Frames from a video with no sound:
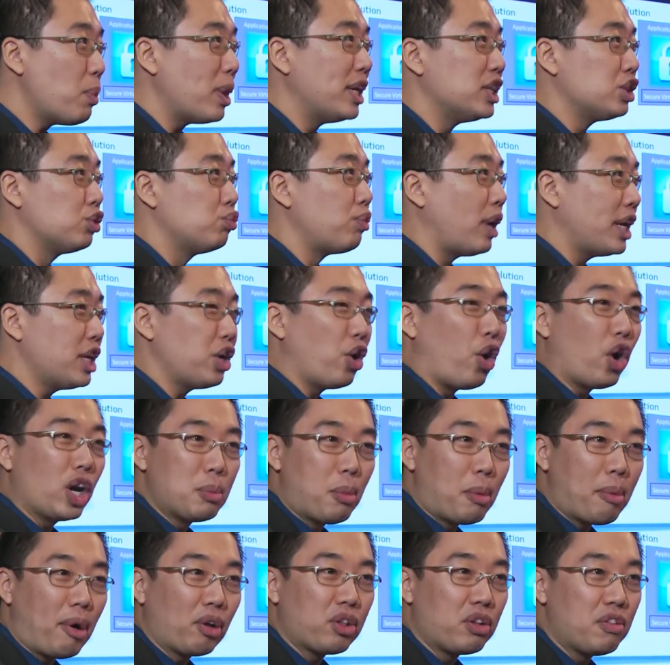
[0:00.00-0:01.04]
when it's running on a
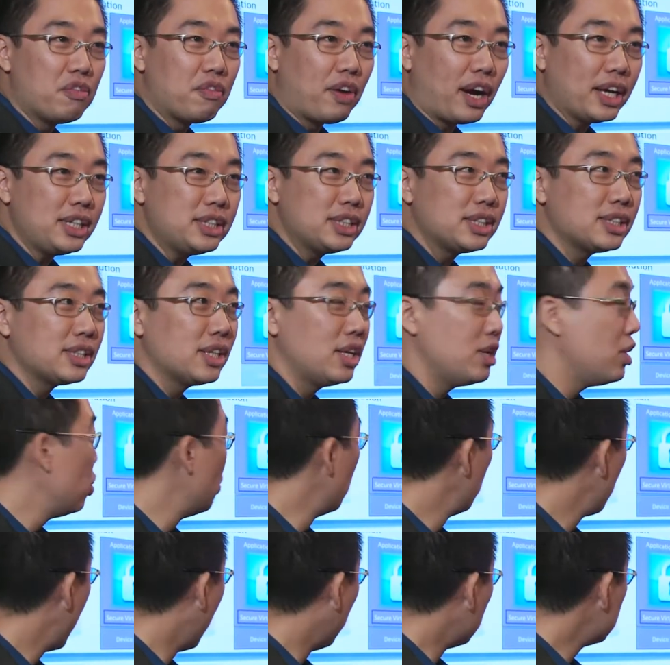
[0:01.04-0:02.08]
mobile device.
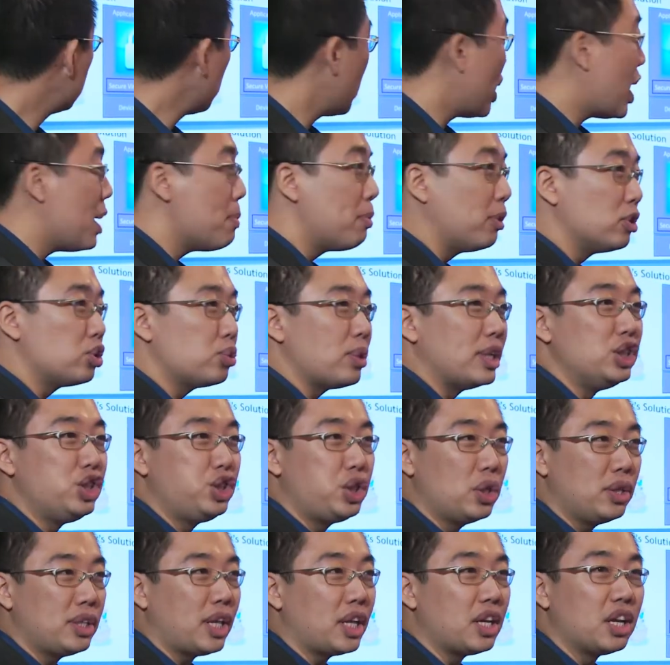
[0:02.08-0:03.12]
We are also able to
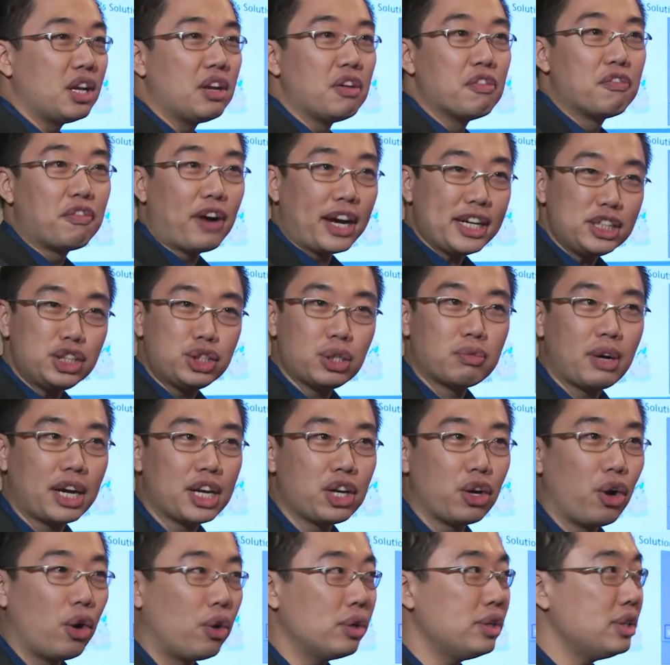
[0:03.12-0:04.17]
ensure that the device you're
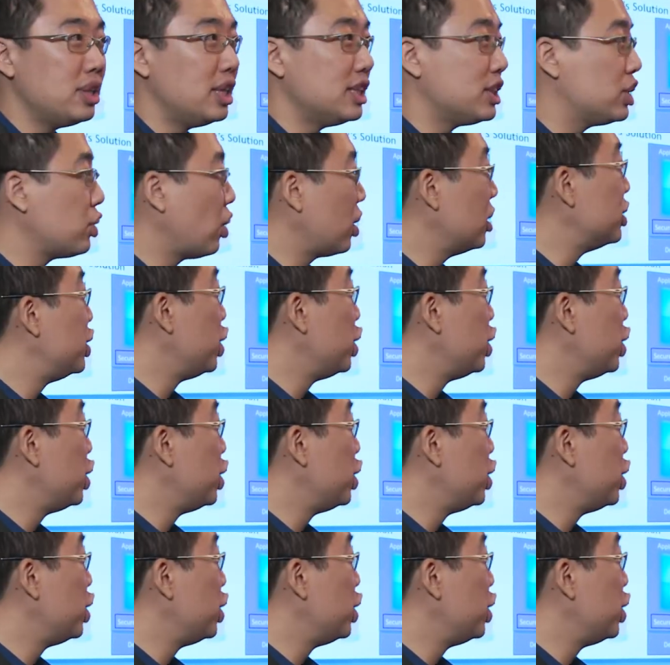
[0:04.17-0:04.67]
running on is not a